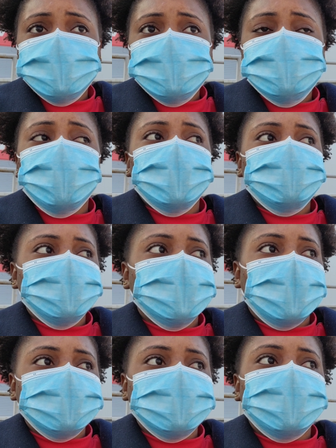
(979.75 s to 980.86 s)
so when we
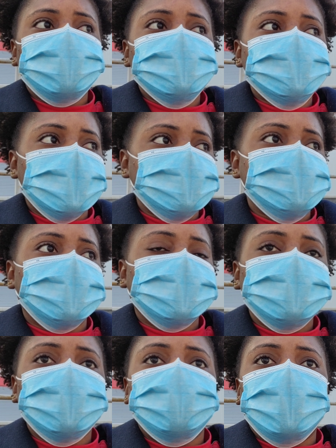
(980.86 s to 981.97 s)
got there and we started to
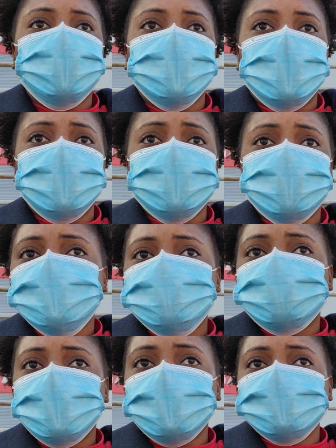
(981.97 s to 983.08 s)
clean up and we not leave the
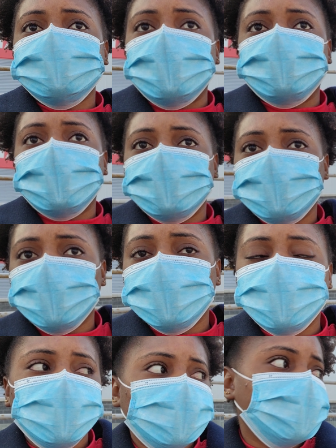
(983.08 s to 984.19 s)
plates and we not leave out no
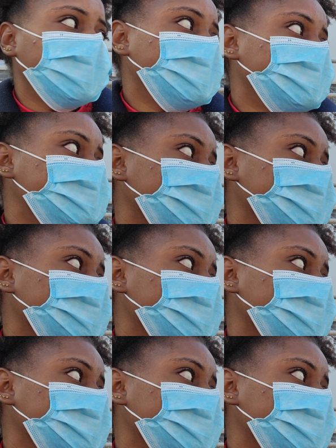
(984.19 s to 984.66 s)
food it's